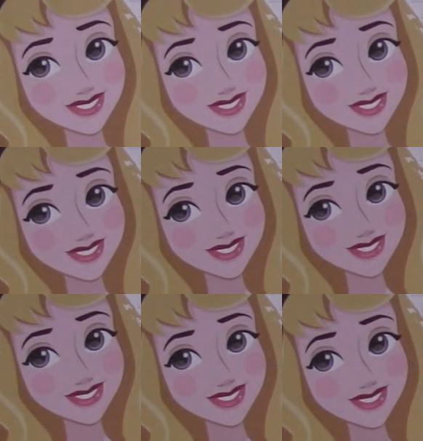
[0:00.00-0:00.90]
Okay,
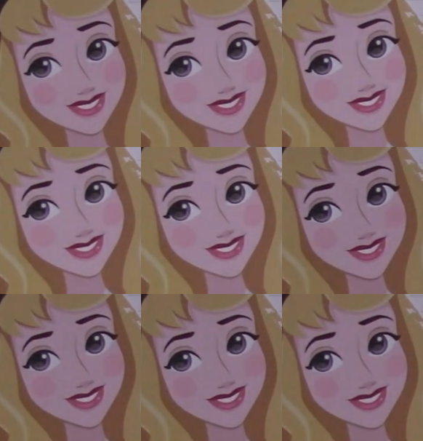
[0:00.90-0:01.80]
good, great.
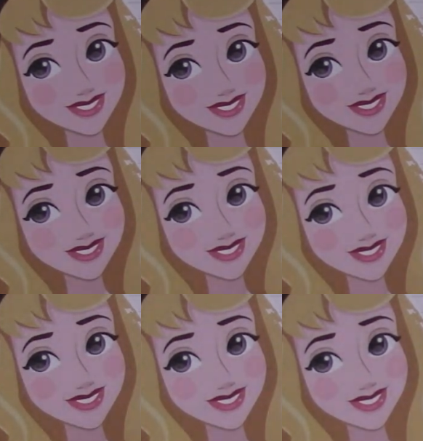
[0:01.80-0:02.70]
All right, I have
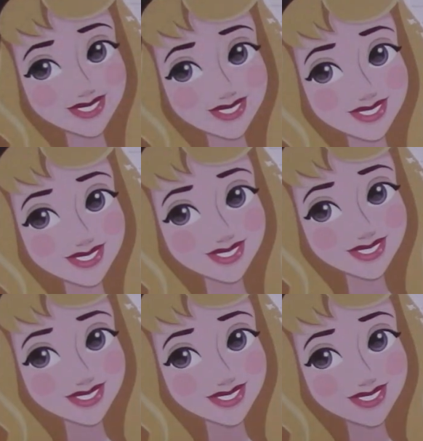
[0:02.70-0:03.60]
stuff all over my fingers
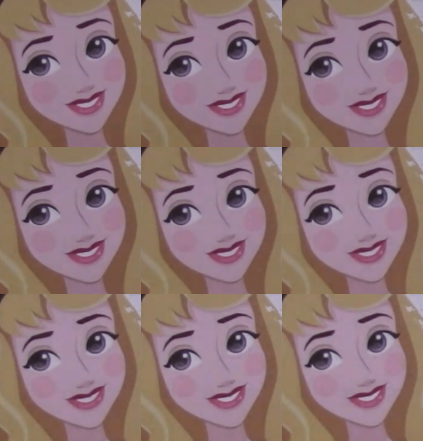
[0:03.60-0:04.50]
now. All
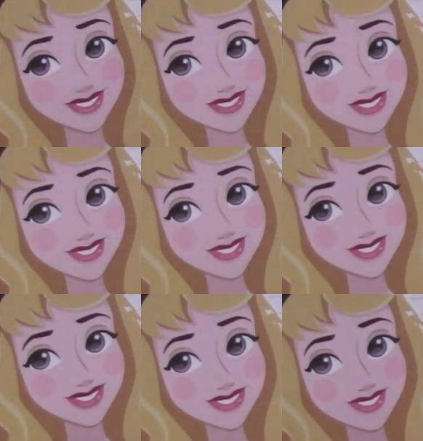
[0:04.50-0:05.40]
right,
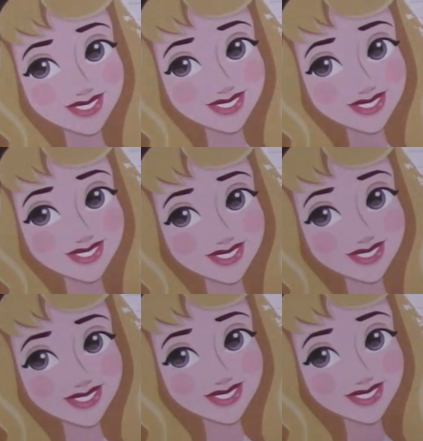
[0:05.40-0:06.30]
gotta get rid of some of
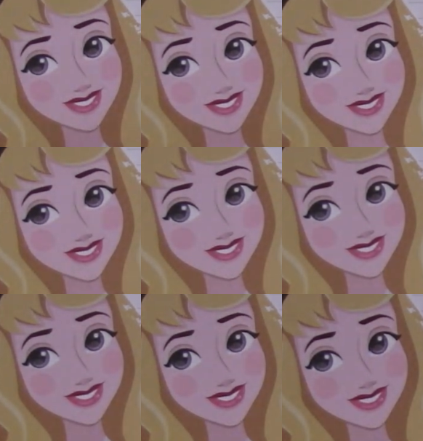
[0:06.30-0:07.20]
this.
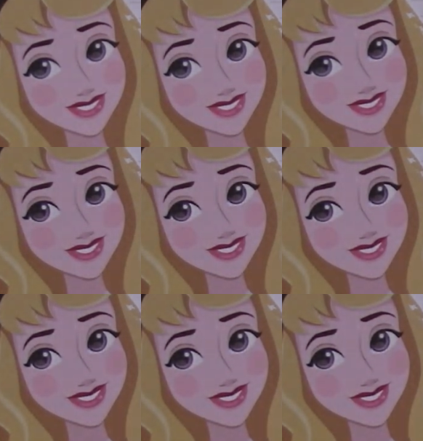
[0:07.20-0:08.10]
Let's try to
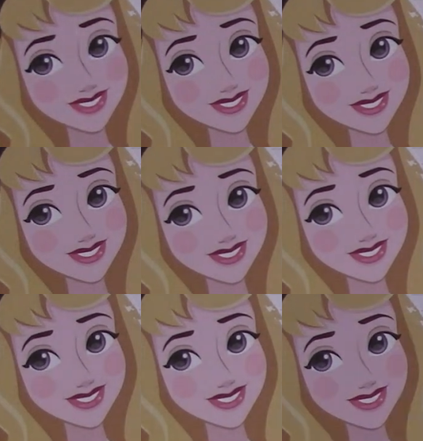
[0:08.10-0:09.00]
clean up a little bit.
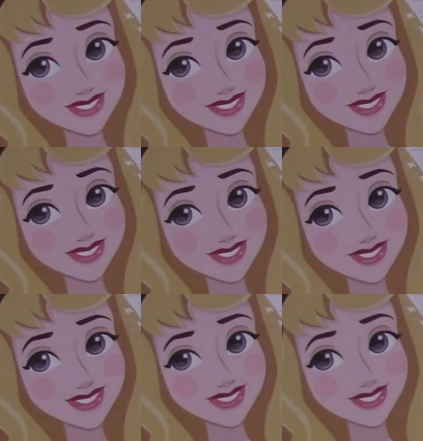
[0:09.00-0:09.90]

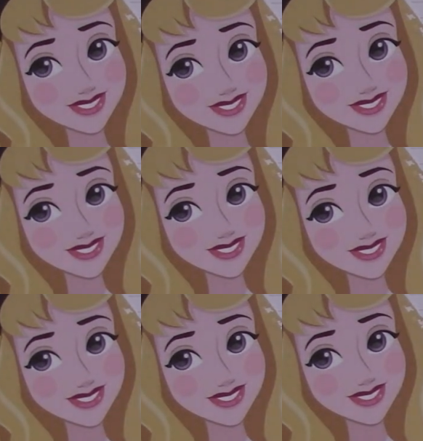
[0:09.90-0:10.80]
All right, and
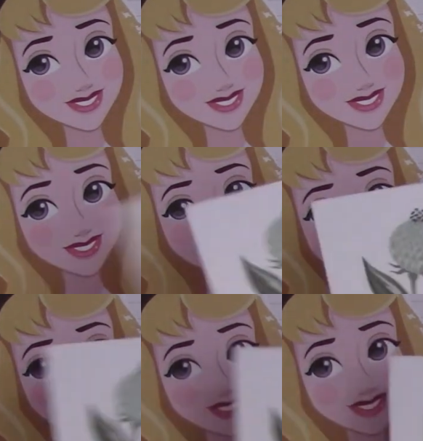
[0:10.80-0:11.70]
then, I mean, there are a couple
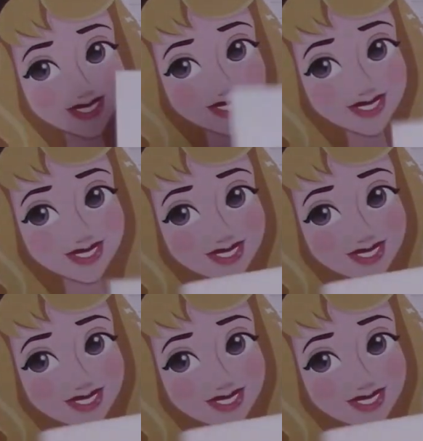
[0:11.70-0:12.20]
more florals.